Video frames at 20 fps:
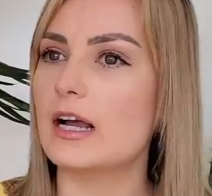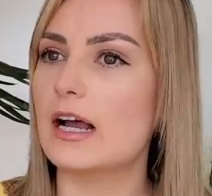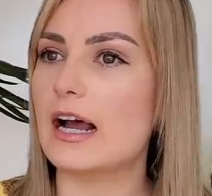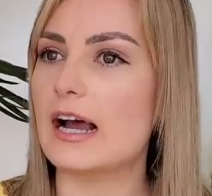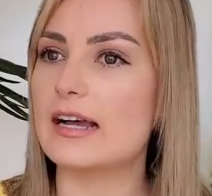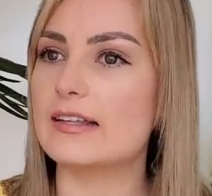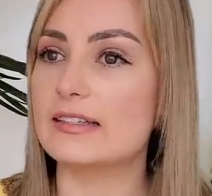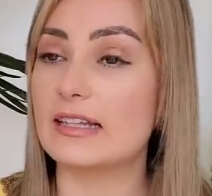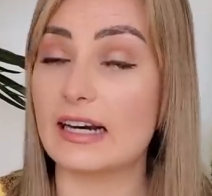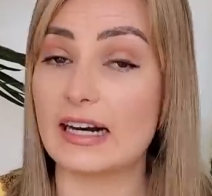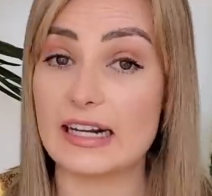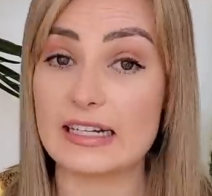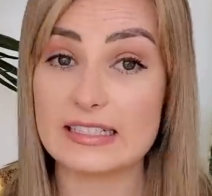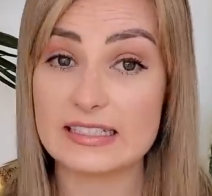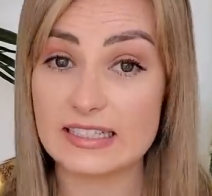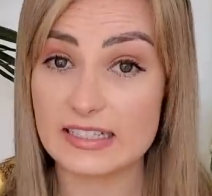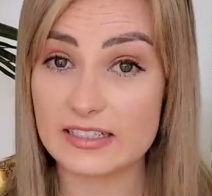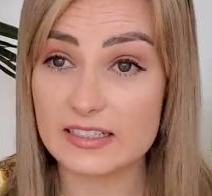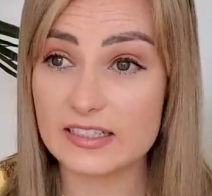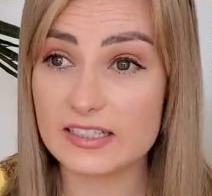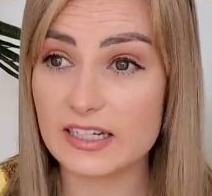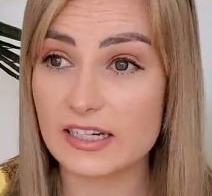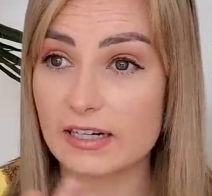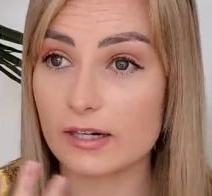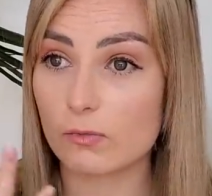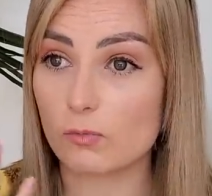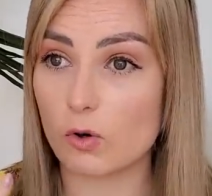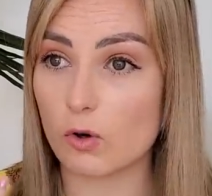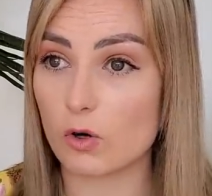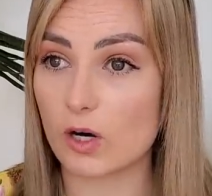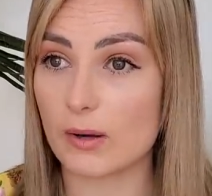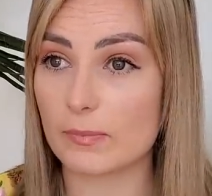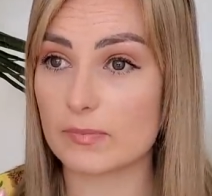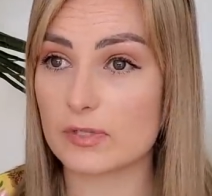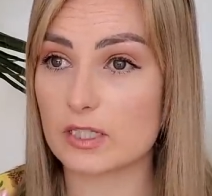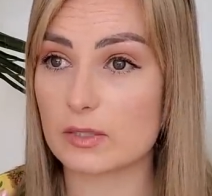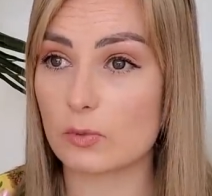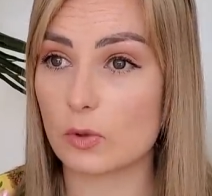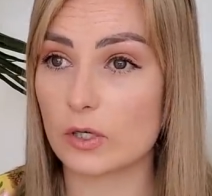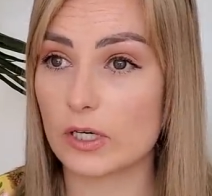And then I didn't, and I woke up
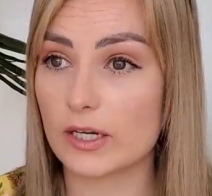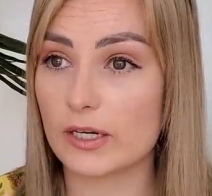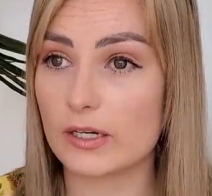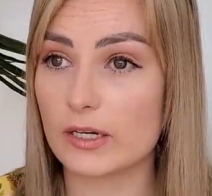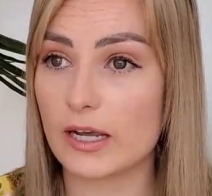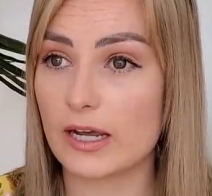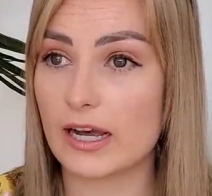this morning